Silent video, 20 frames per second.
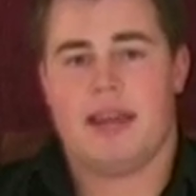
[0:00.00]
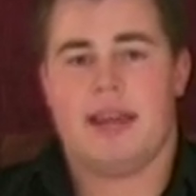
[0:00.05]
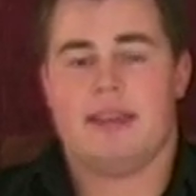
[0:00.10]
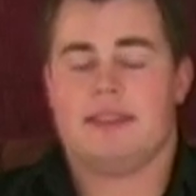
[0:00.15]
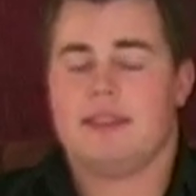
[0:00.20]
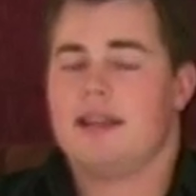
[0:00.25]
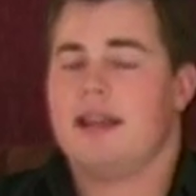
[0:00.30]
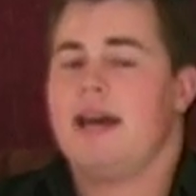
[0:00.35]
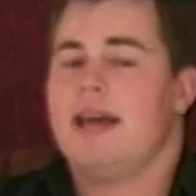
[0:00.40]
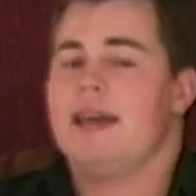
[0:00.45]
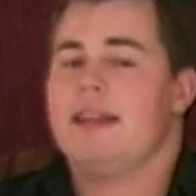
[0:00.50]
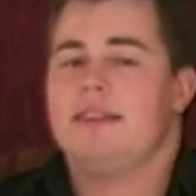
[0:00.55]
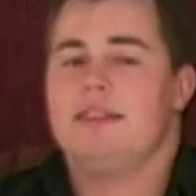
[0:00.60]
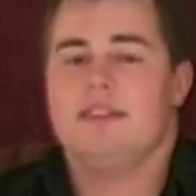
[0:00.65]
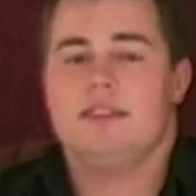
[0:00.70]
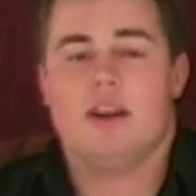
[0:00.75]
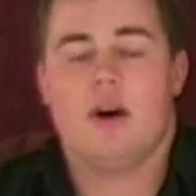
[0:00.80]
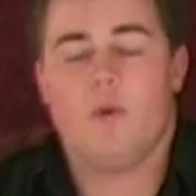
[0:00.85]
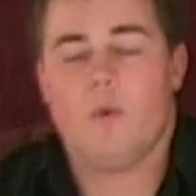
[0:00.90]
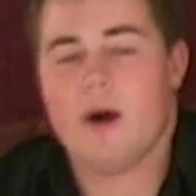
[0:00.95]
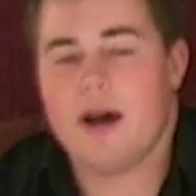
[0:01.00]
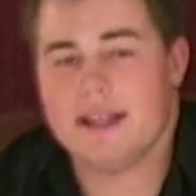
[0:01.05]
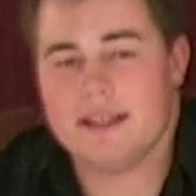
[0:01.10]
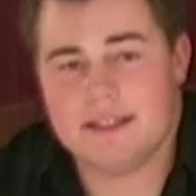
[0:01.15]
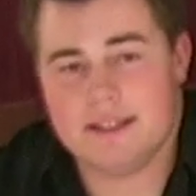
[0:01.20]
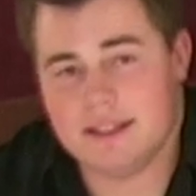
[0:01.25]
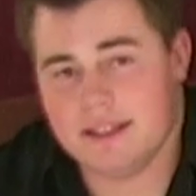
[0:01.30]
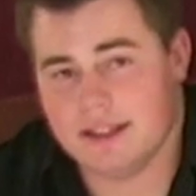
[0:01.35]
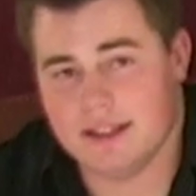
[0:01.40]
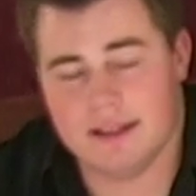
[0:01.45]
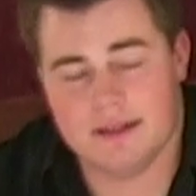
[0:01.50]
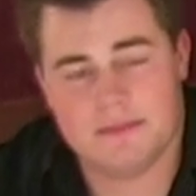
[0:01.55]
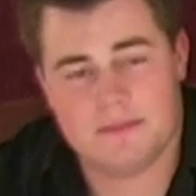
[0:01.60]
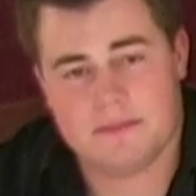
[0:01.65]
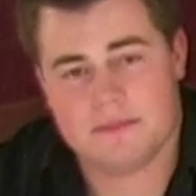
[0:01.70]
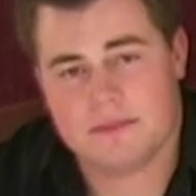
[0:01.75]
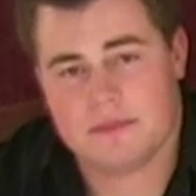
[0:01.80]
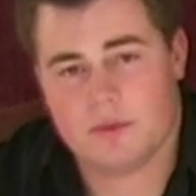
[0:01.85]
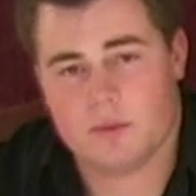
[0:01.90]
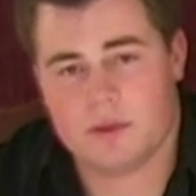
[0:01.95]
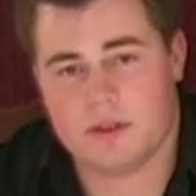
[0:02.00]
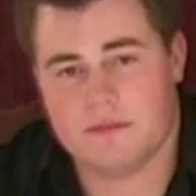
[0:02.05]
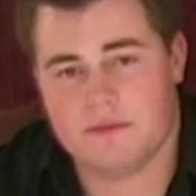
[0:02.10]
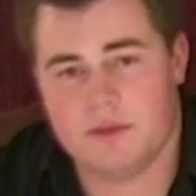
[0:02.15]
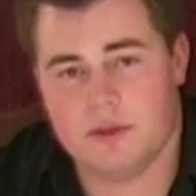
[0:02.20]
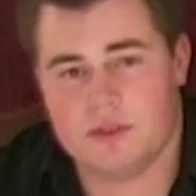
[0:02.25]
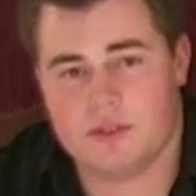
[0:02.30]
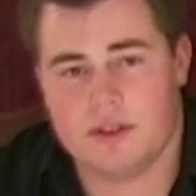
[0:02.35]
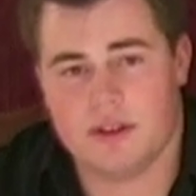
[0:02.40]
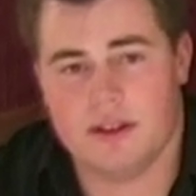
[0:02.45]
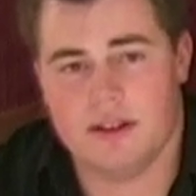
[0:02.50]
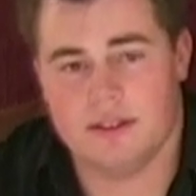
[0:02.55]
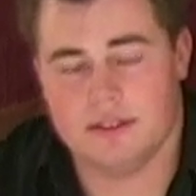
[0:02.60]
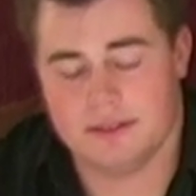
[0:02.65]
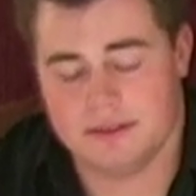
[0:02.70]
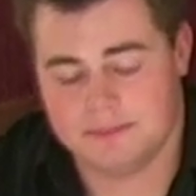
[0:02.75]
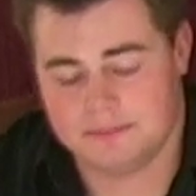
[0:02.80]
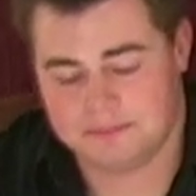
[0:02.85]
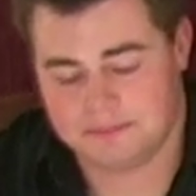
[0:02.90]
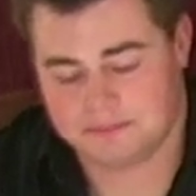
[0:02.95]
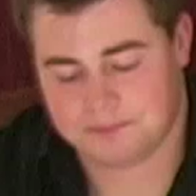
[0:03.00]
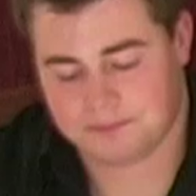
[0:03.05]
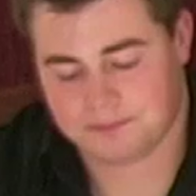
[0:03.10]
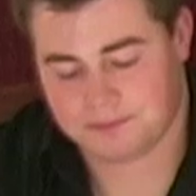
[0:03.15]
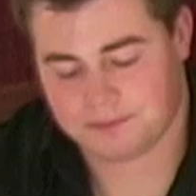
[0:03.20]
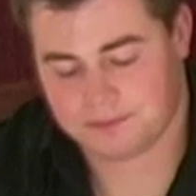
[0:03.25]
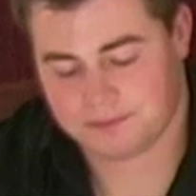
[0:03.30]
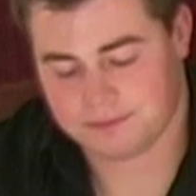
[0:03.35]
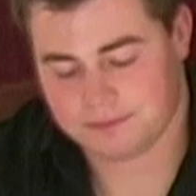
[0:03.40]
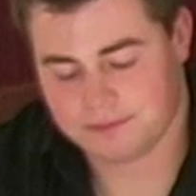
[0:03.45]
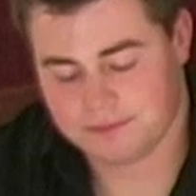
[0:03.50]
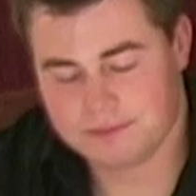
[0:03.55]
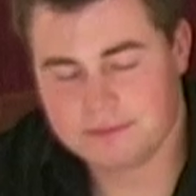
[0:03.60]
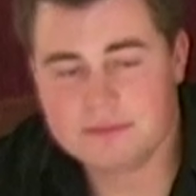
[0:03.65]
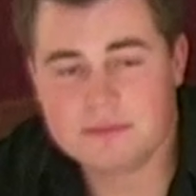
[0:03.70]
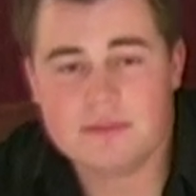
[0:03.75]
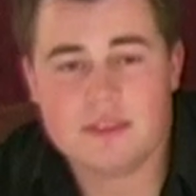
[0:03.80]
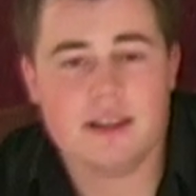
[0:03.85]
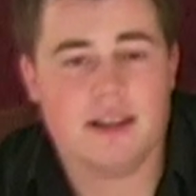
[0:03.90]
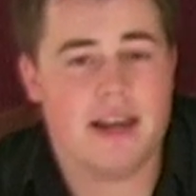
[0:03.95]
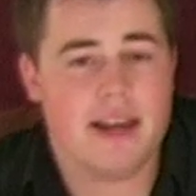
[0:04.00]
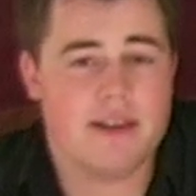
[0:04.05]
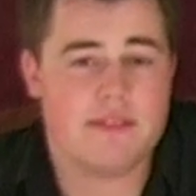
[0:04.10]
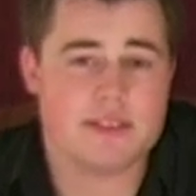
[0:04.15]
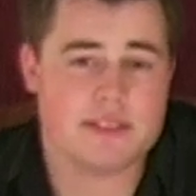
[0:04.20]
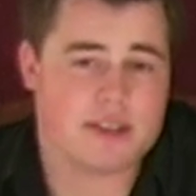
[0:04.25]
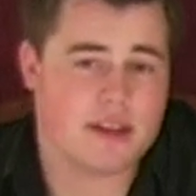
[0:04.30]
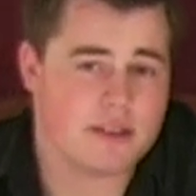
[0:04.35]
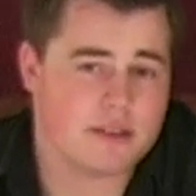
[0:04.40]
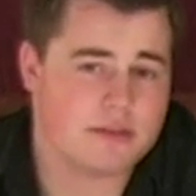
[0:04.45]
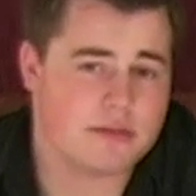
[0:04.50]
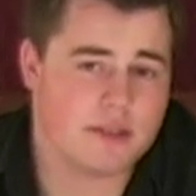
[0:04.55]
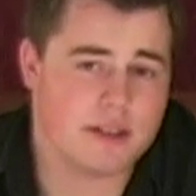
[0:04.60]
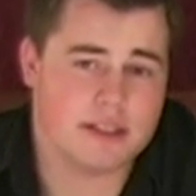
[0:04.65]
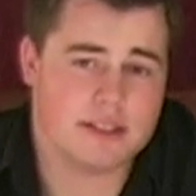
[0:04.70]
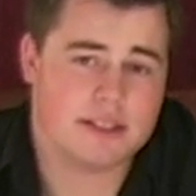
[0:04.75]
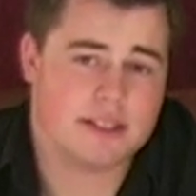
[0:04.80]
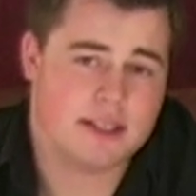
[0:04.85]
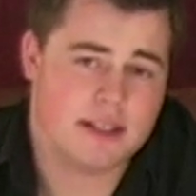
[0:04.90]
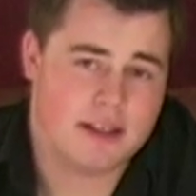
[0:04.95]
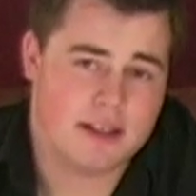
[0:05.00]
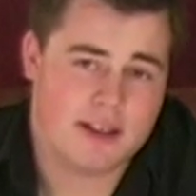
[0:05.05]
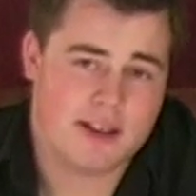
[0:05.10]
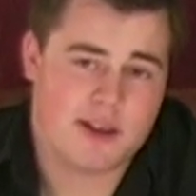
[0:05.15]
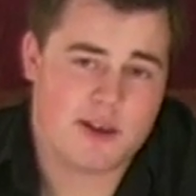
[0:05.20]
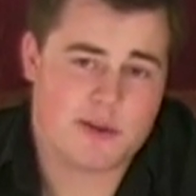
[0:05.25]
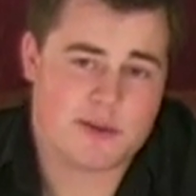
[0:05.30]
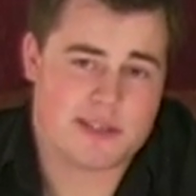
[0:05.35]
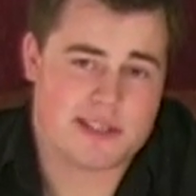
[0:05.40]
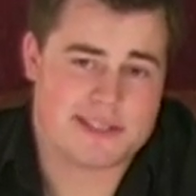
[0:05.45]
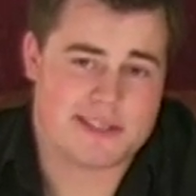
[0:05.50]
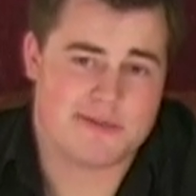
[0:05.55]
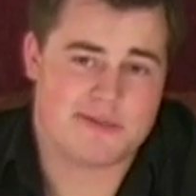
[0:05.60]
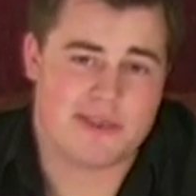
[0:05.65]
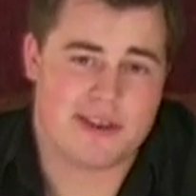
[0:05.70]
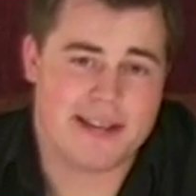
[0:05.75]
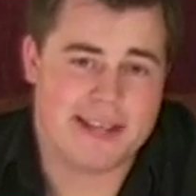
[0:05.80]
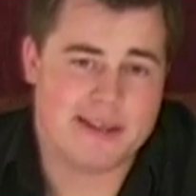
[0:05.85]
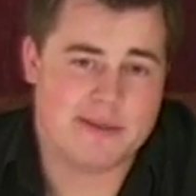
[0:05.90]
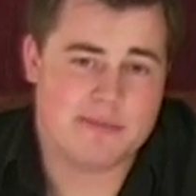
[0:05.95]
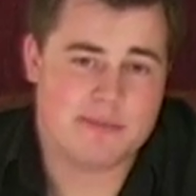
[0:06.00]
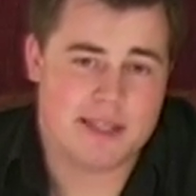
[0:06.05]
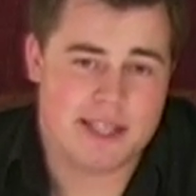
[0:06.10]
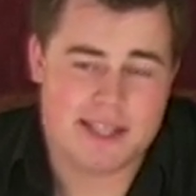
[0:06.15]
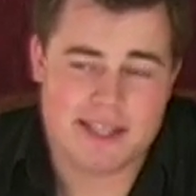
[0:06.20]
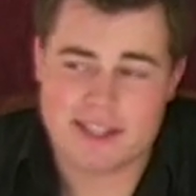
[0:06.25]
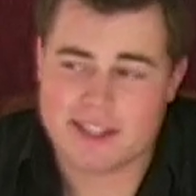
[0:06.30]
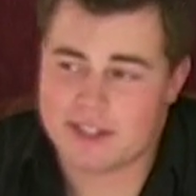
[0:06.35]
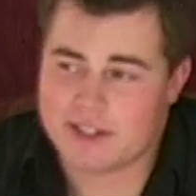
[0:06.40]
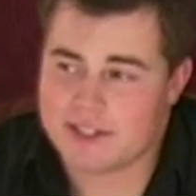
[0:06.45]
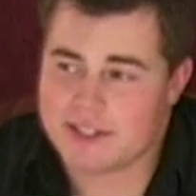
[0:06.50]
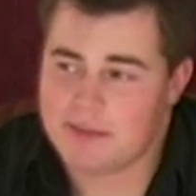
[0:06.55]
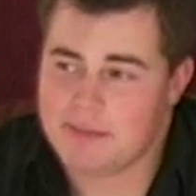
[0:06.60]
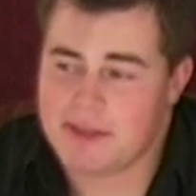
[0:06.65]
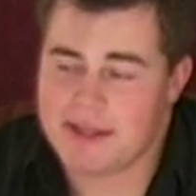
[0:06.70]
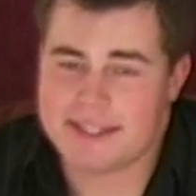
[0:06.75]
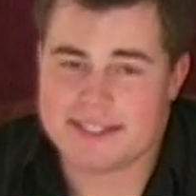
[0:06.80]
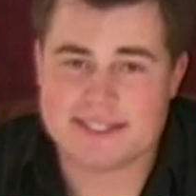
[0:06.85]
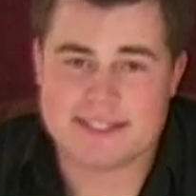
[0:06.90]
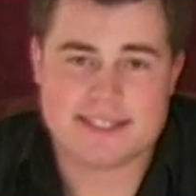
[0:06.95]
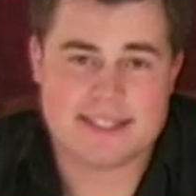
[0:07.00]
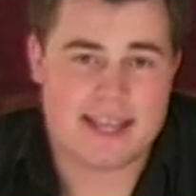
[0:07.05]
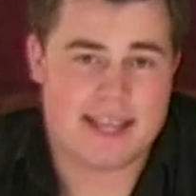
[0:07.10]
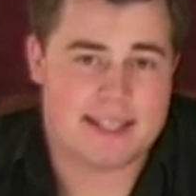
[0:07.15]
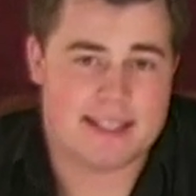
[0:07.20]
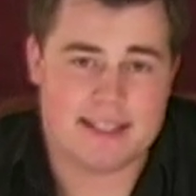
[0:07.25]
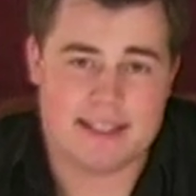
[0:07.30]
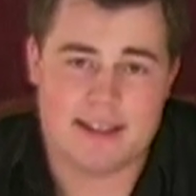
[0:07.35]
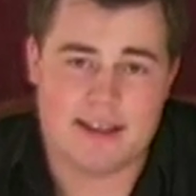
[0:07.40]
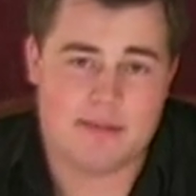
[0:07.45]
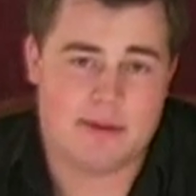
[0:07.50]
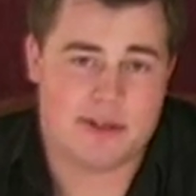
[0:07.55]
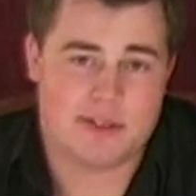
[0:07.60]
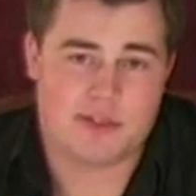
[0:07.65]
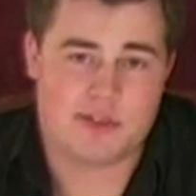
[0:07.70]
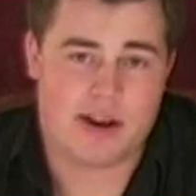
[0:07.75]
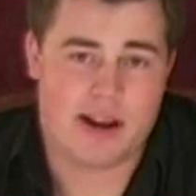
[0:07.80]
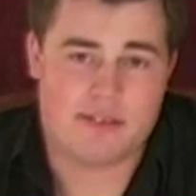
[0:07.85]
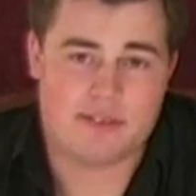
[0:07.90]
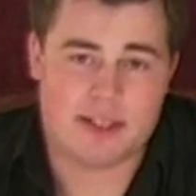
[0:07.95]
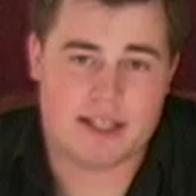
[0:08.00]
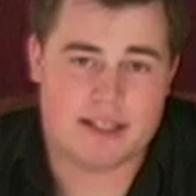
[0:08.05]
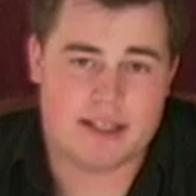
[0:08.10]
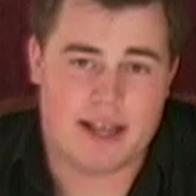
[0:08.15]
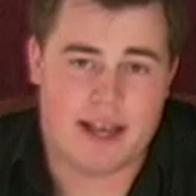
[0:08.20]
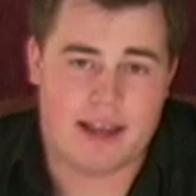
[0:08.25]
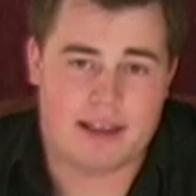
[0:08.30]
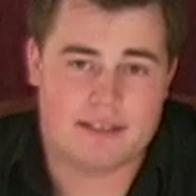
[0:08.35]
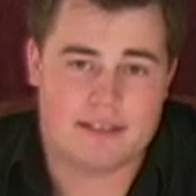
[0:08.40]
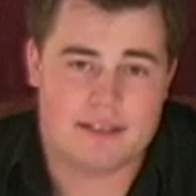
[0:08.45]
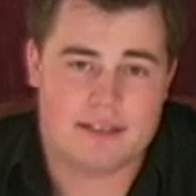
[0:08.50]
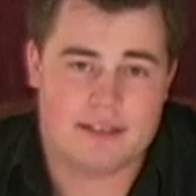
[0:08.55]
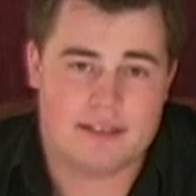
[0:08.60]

and that I had no idea what the future held. I have this other friend who says that for him, there's something zen about driving at night.